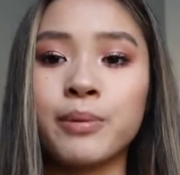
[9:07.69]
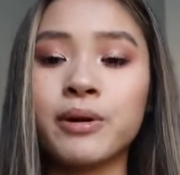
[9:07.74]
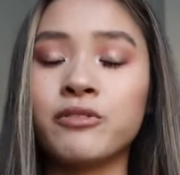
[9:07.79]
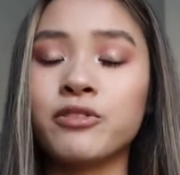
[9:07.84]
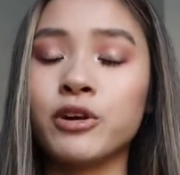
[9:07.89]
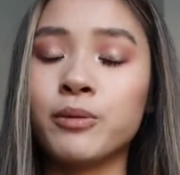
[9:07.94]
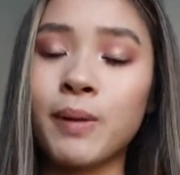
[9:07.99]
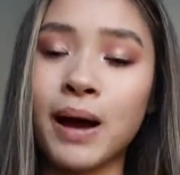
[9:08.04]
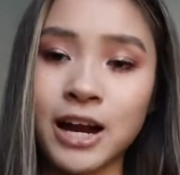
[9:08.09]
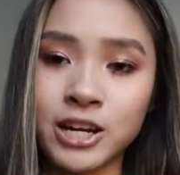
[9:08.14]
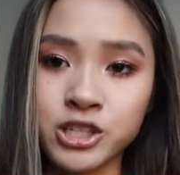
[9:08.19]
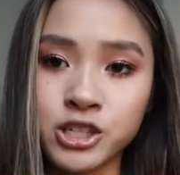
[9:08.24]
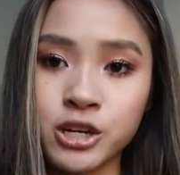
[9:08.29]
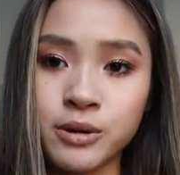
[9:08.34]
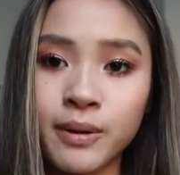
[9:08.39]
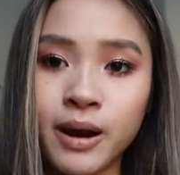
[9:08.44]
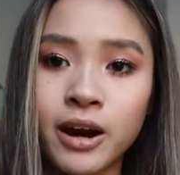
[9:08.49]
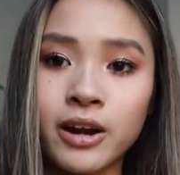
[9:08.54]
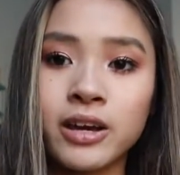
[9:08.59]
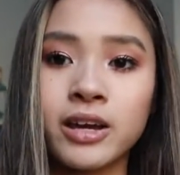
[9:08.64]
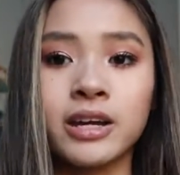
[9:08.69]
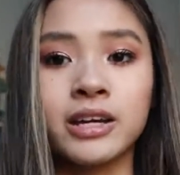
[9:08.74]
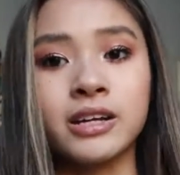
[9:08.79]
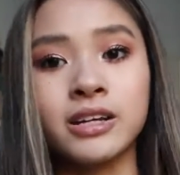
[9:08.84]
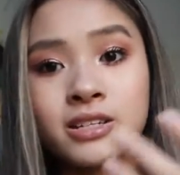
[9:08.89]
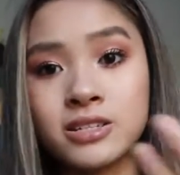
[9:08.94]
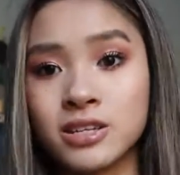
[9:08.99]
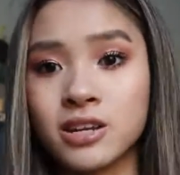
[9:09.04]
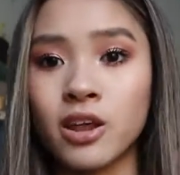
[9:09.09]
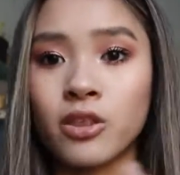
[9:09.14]
but if you're passionate about it, it
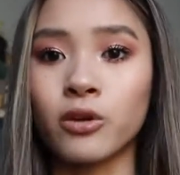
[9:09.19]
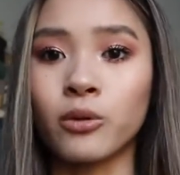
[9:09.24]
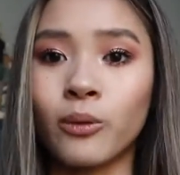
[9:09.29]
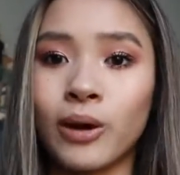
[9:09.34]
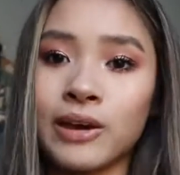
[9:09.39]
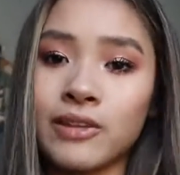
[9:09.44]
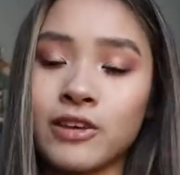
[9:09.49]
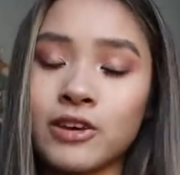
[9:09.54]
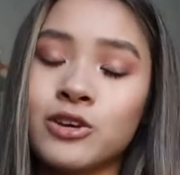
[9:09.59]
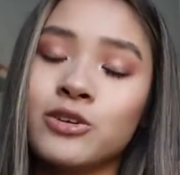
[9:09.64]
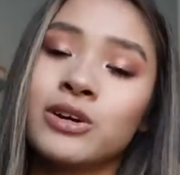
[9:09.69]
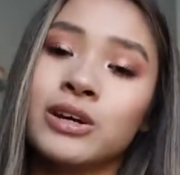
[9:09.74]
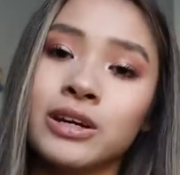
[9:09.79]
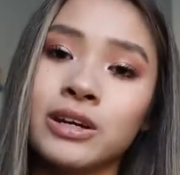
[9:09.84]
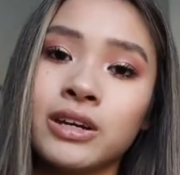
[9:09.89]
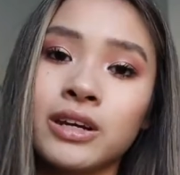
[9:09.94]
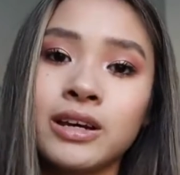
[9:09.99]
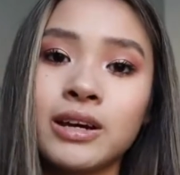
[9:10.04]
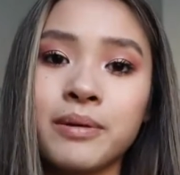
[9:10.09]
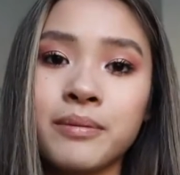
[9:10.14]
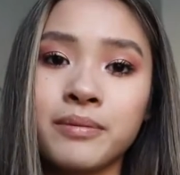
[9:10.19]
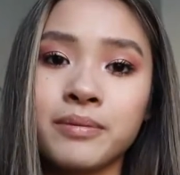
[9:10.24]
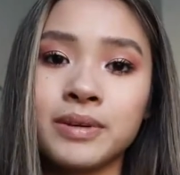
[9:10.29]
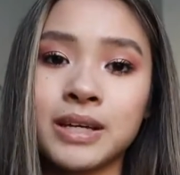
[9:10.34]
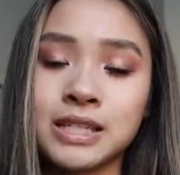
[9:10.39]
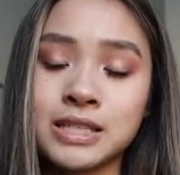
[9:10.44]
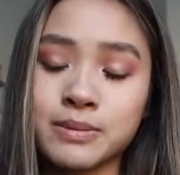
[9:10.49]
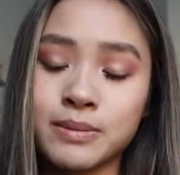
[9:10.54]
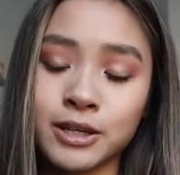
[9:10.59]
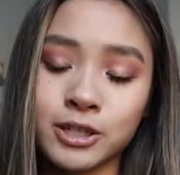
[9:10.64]
is another way that you could
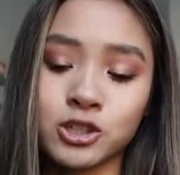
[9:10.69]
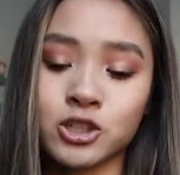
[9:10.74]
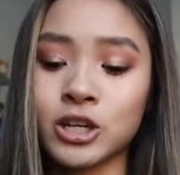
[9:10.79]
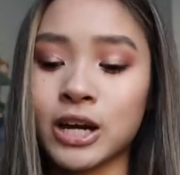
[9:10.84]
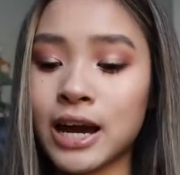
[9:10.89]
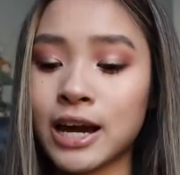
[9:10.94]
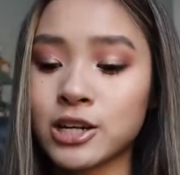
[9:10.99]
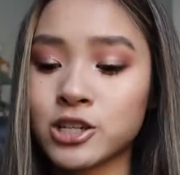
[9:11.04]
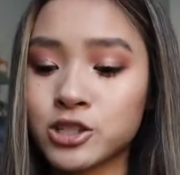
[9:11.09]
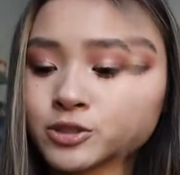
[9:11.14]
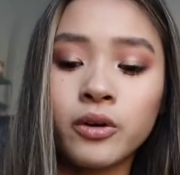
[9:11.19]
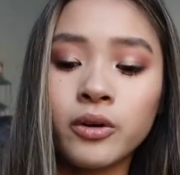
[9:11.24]
get some extra cash.